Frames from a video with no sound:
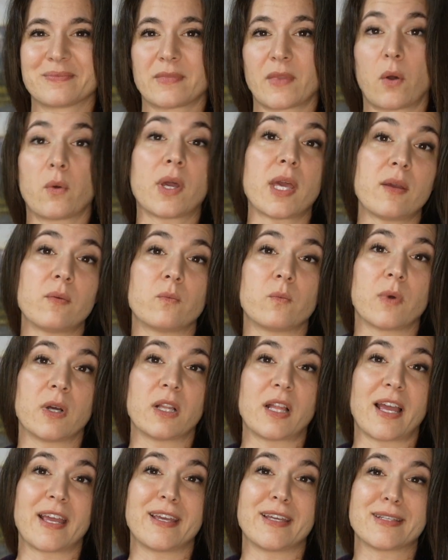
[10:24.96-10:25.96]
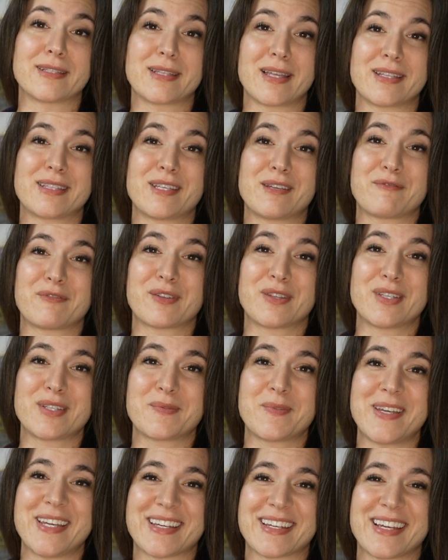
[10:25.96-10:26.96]
Okay, well, I guess that's it for
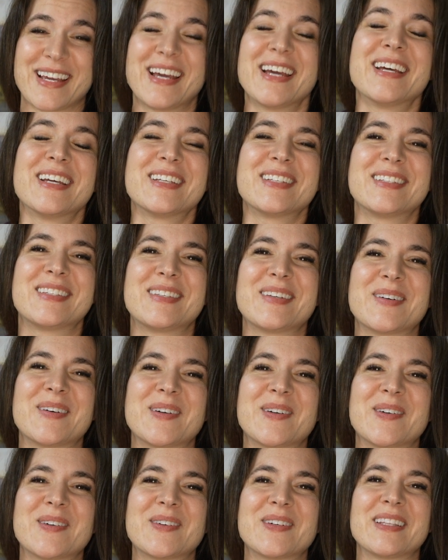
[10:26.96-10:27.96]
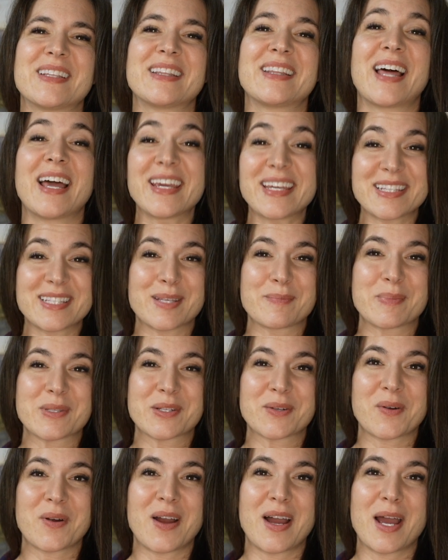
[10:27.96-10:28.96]
this week. So like and
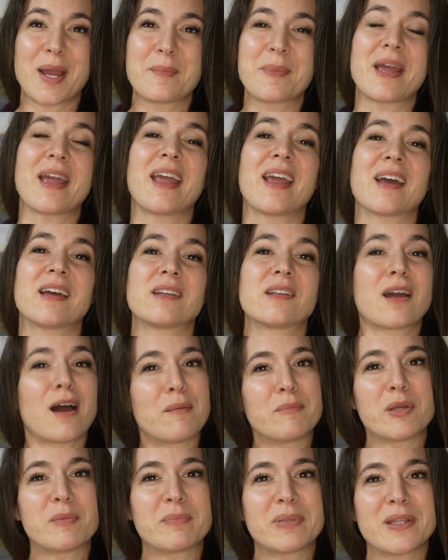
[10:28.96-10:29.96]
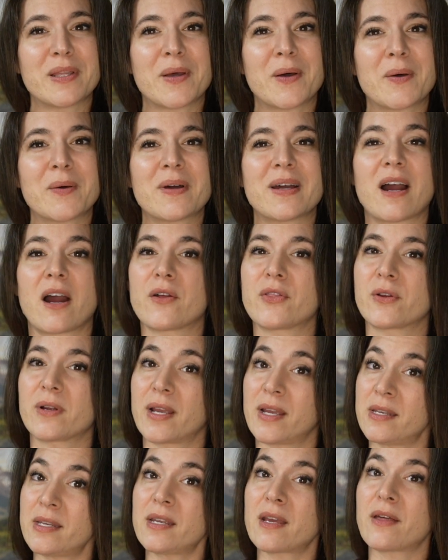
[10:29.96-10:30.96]
subscribe and comment below. Are there
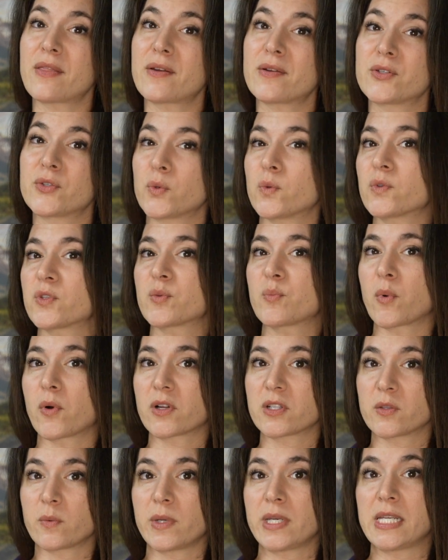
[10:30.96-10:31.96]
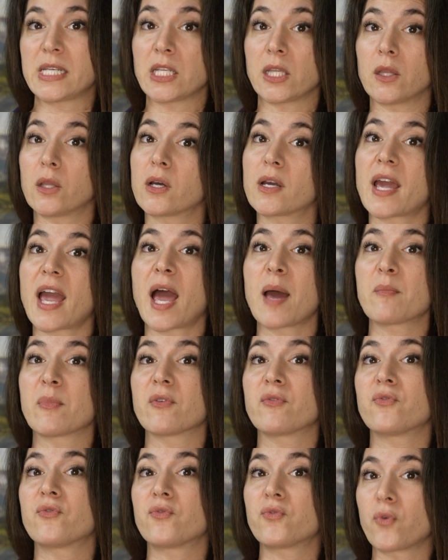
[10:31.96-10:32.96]
any other dual sports we need to look at
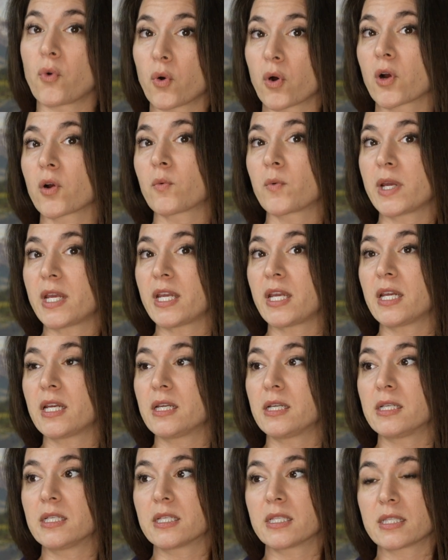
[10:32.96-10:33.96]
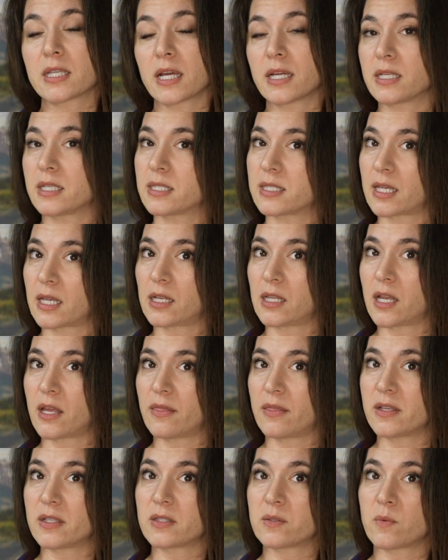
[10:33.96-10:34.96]
before we decide to settle
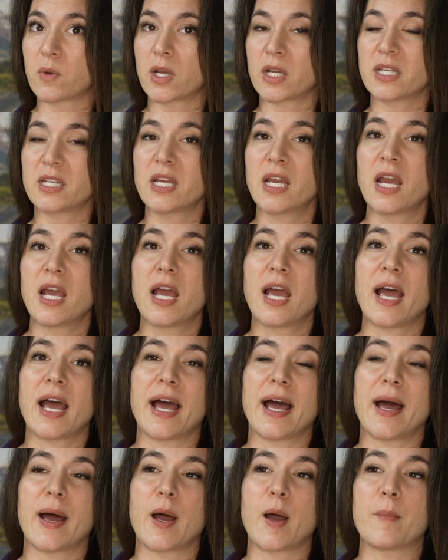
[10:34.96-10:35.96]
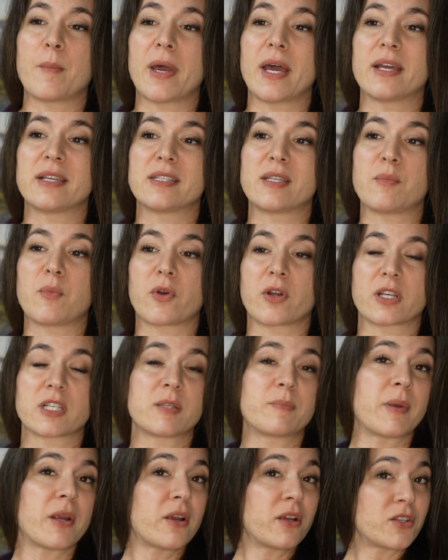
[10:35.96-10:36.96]
on this one? As a more
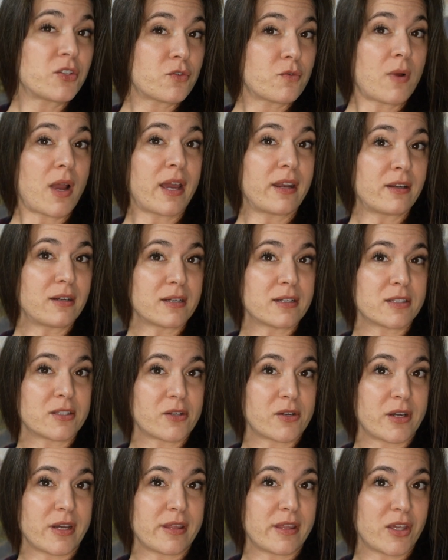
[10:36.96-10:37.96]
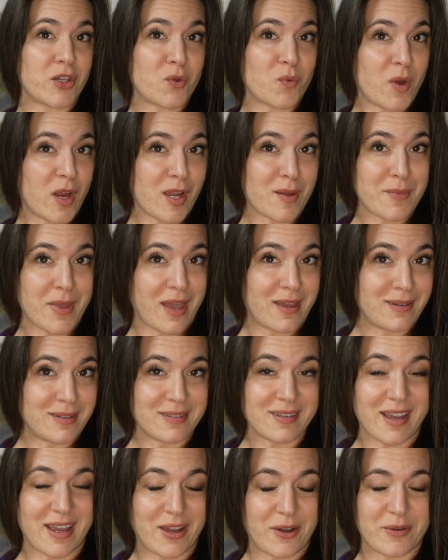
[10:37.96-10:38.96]
experienced rider, is there anything you
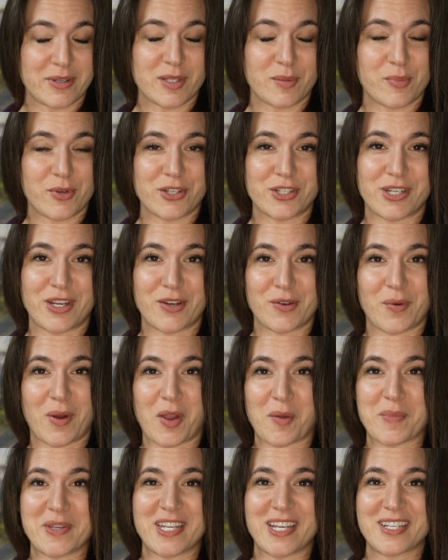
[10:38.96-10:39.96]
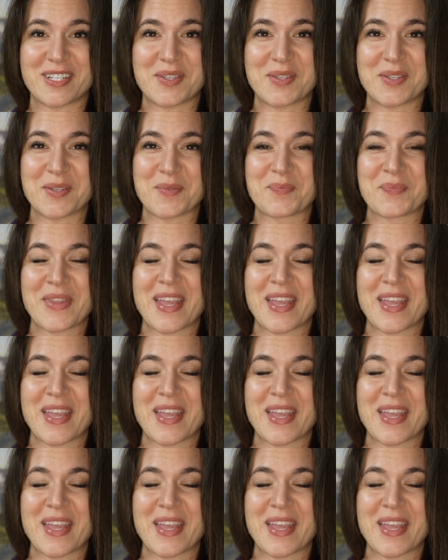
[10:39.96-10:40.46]
recommend? I always appreciate your recommendations.